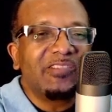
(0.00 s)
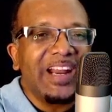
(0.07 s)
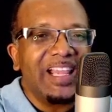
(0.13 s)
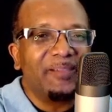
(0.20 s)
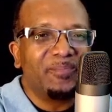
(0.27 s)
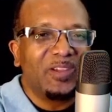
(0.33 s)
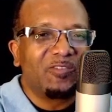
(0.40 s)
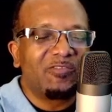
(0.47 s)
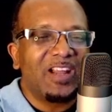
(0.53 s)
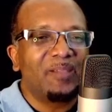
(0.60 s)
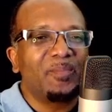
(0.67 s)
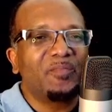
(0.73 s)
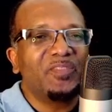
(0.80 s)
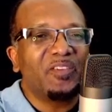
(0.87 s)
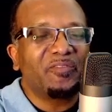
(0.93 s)
realm, the
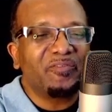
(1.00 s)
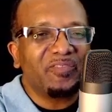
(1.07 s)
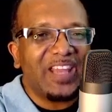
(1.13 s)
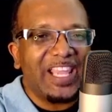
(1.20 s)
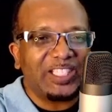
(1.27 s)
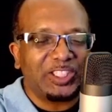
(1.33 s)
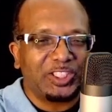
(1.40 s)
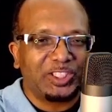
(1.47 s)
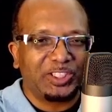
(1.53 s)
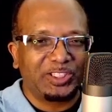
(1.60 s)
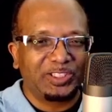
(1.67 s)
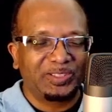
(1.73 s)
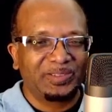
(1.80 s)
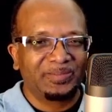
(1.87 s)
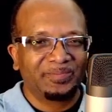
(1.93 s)
realm of the
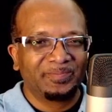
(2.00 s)
flesh.